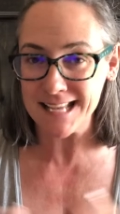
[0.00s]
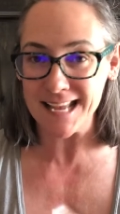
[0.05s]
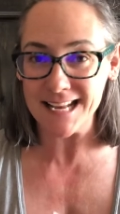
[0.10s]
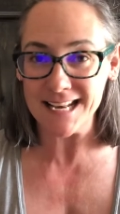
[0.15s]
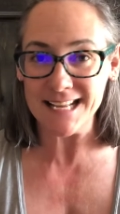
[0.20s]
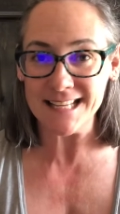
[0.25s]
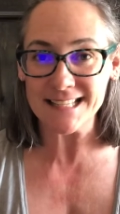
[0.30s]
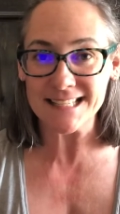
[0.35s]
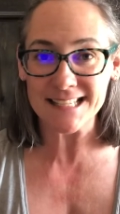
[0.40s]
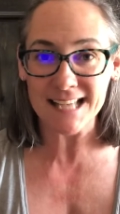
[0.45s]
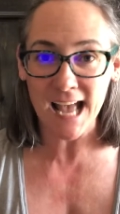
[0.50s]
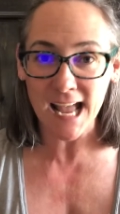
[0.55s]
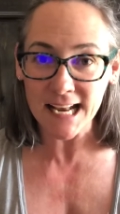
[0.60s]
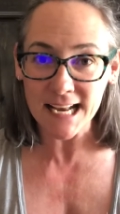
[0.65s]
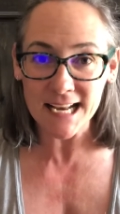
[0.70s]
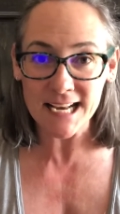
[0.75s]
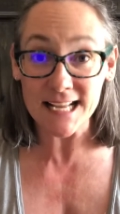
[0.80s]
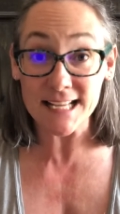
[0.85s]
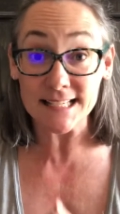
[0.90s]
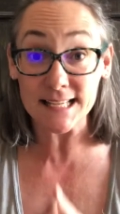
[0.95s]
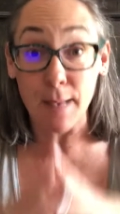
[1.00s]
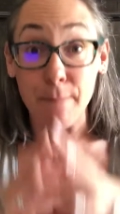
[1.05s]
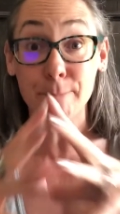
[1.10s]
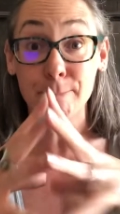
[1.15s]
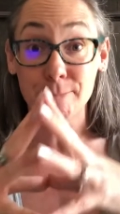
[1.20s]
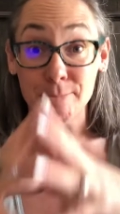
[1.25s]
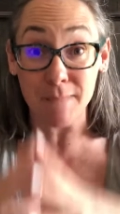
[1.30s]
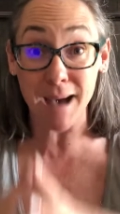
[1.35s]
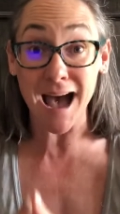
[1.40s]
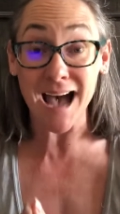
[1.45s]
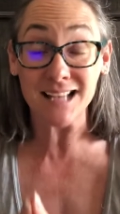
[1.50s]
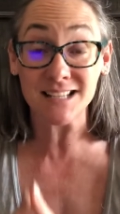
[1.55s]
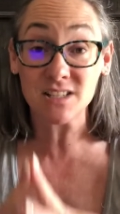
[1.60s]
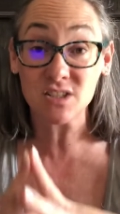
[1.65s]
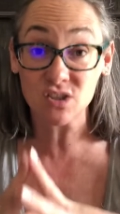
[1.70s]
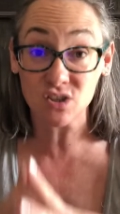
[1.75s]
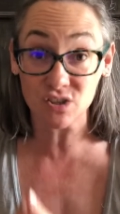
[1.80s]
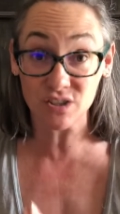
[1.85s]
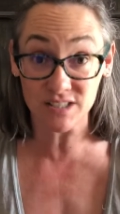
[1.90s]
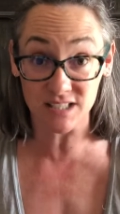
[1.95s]
And inside it is a
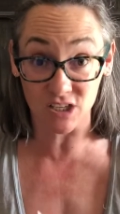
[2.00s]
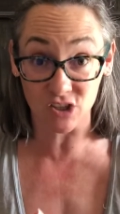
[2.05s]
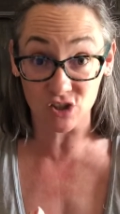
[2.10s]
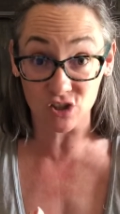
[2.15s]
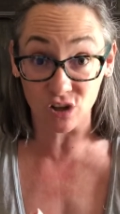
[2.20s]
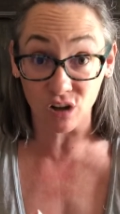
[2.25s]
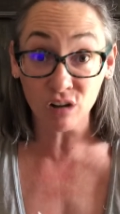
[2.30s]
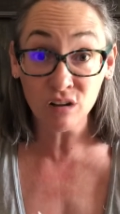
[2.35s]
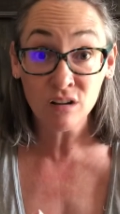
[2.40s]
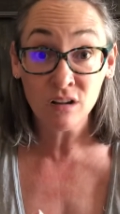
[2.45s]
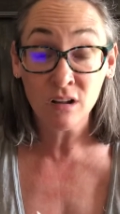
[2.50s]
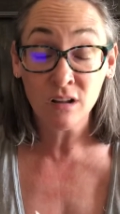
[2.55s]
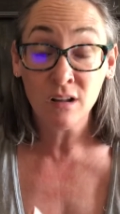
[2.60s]
master sigil